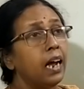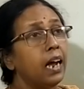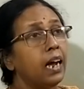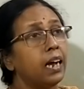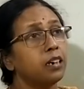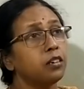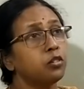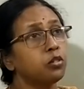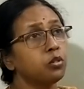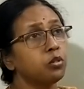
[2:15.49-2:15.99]

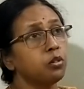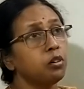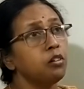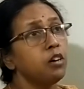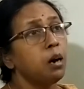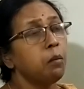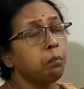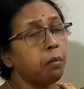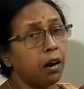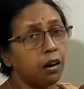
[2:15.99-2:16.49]
and to
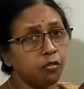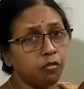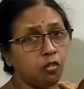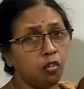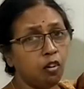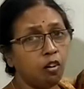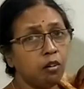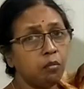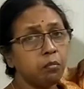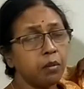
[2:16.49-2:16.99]

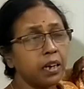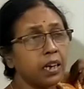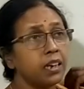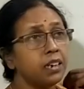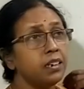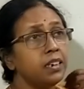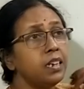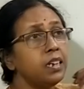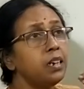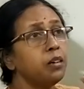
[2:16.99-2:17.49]
perform
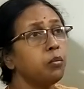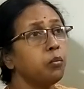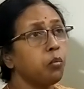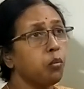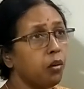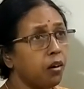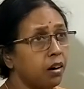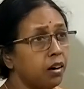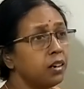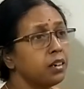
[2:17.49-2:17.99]
any
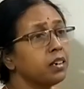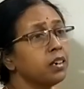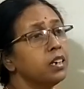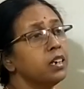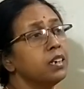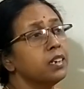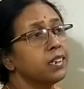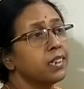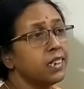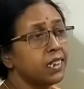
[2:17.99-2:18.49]
work
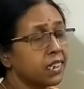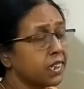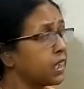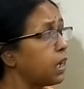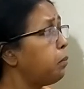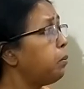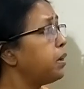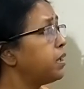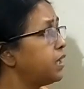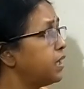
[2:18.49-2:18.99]

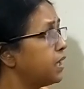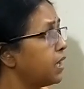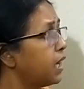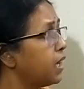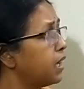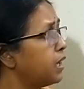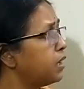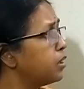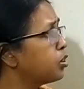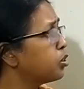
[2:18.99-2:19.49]
systematically.